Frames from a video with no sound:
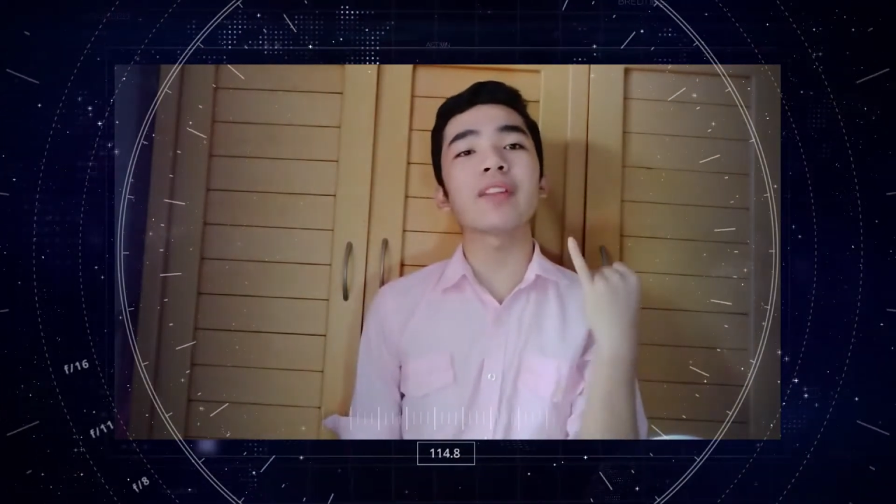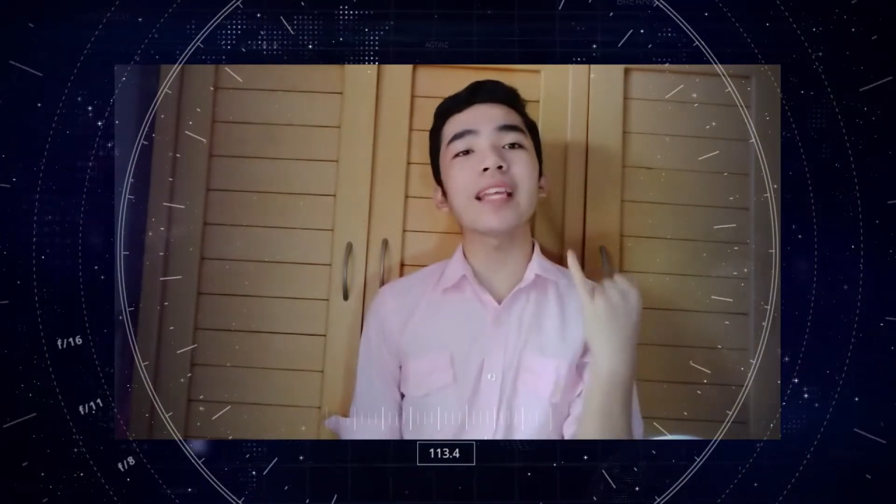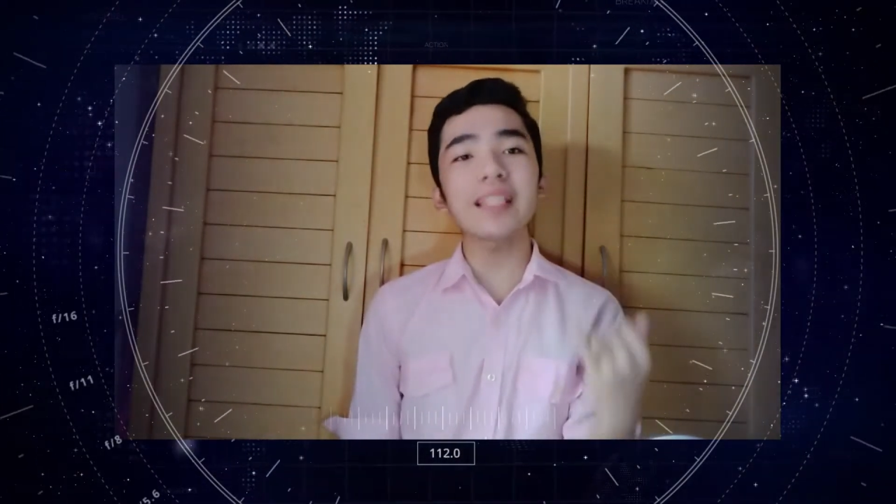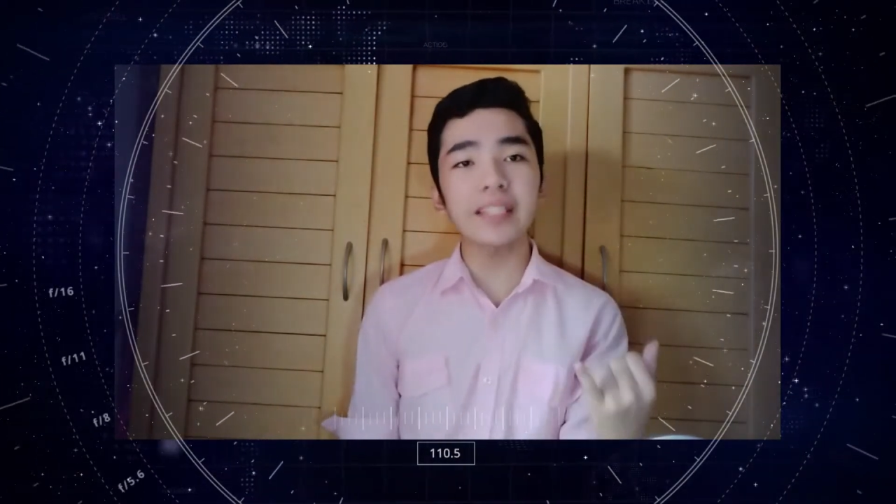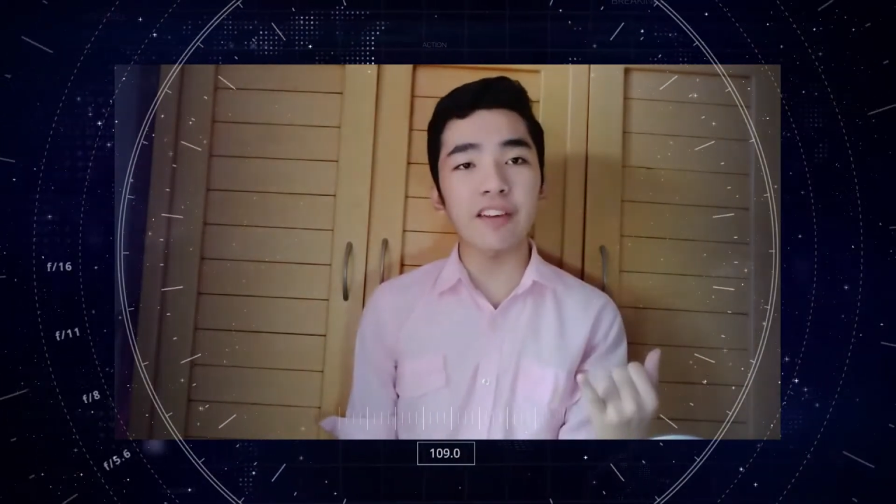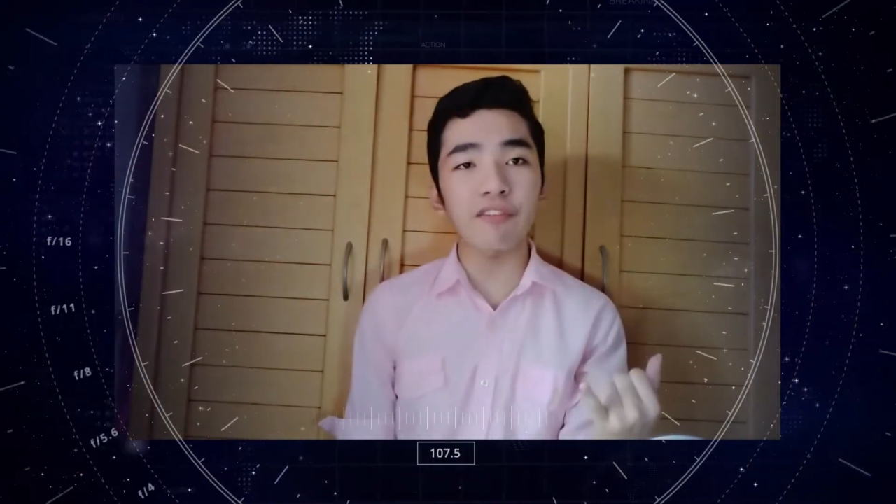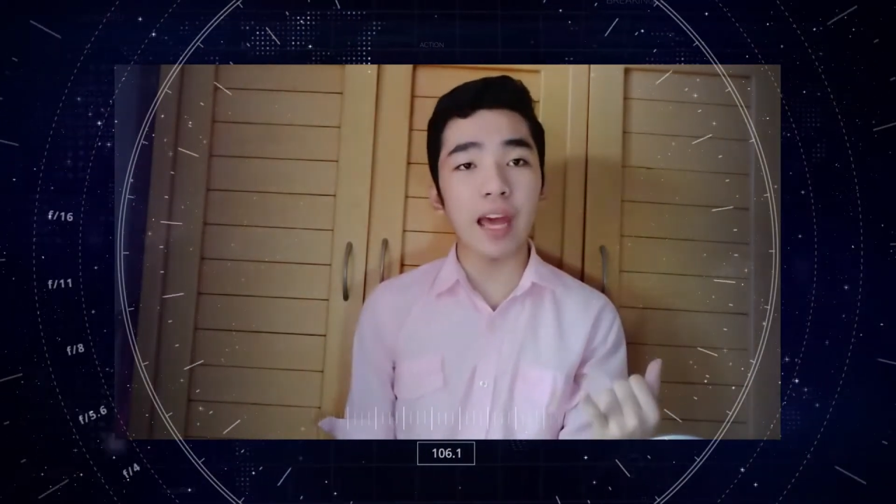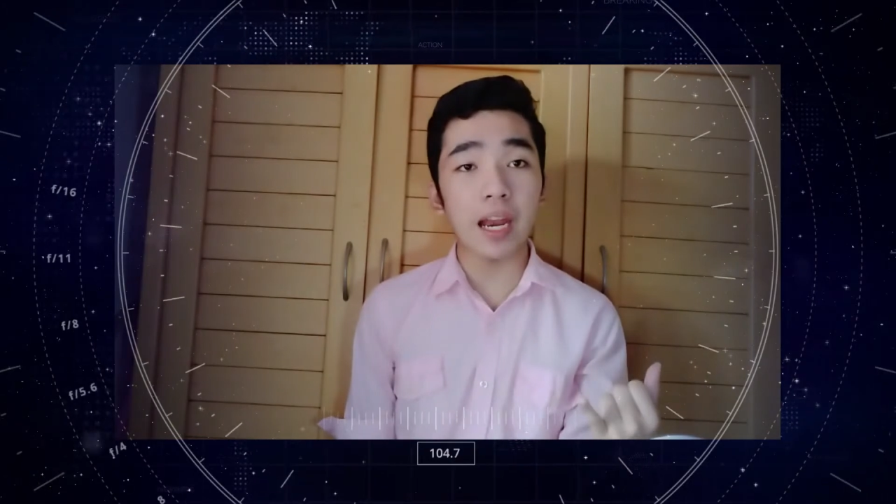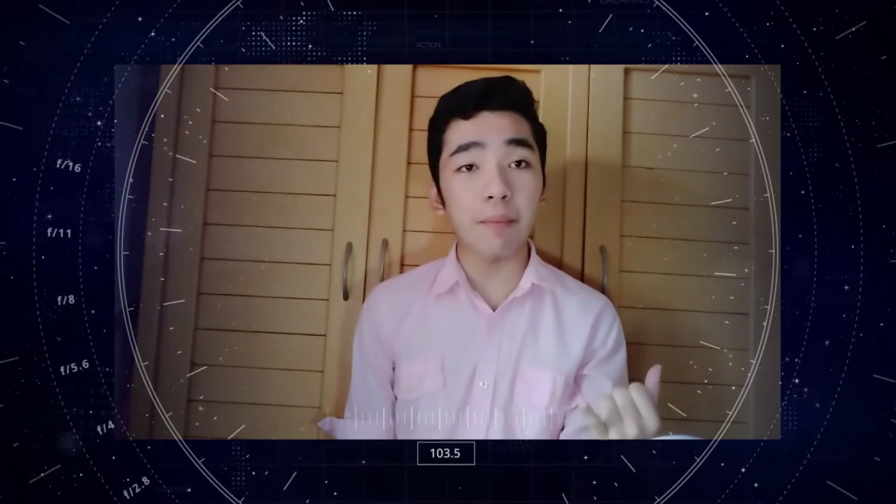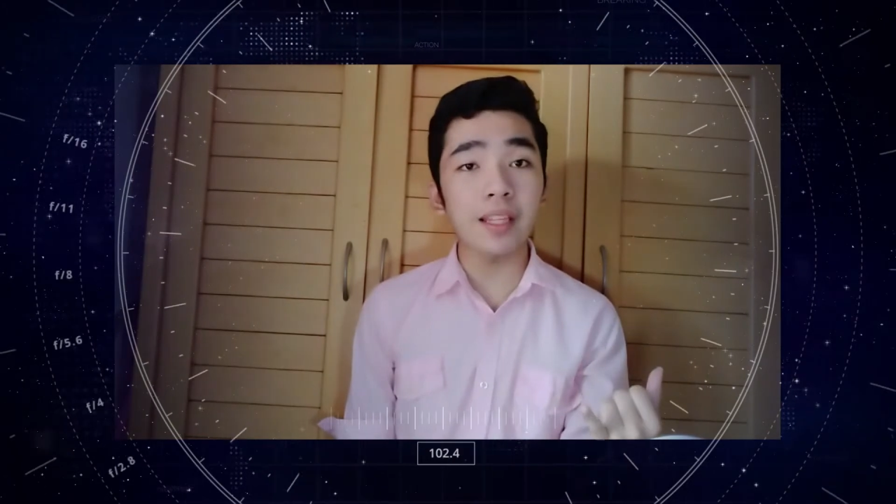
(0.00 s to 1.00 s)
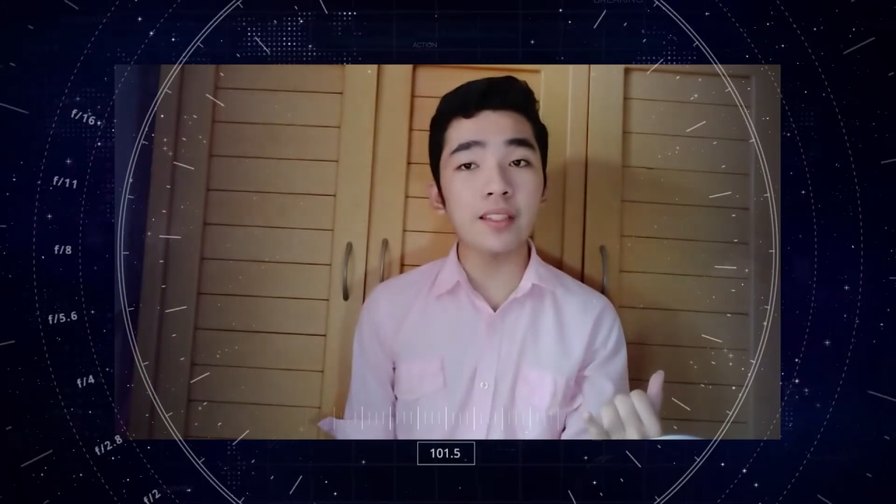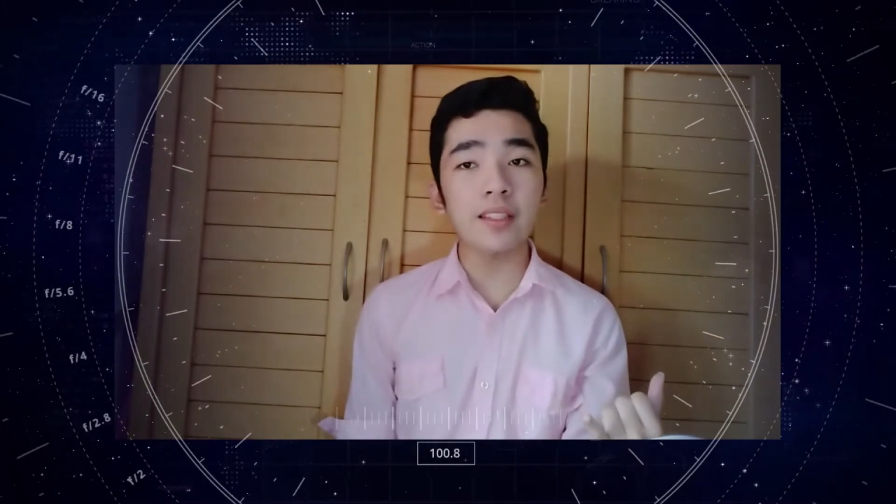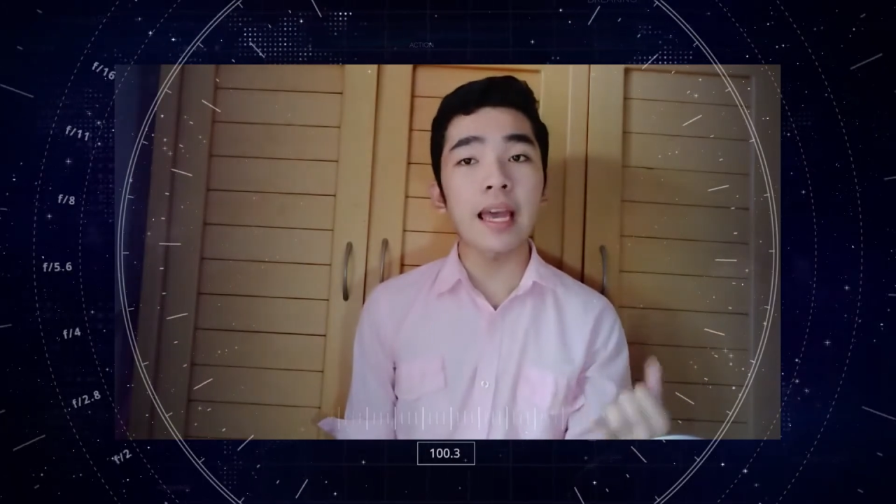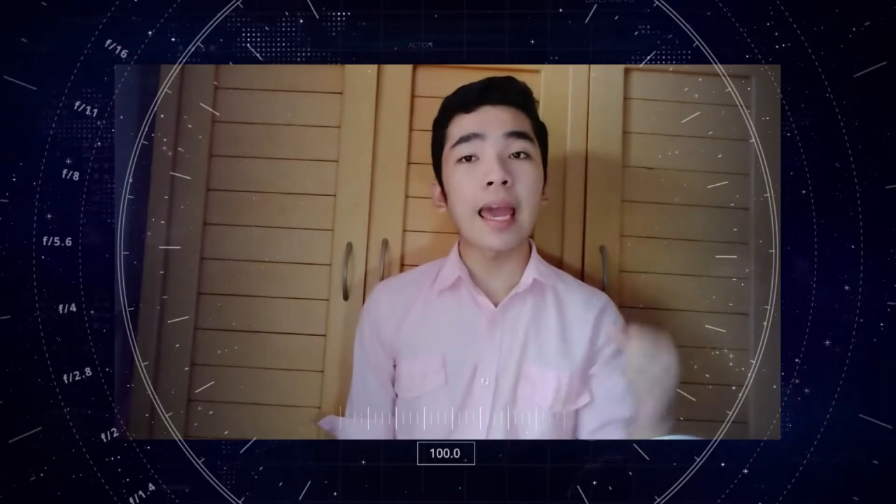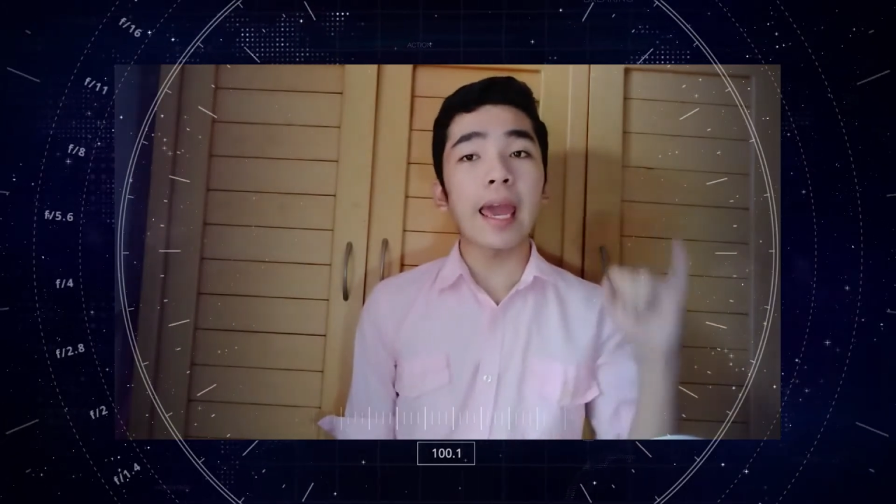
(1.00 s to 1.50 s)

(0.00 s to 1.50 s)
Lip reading: native elements,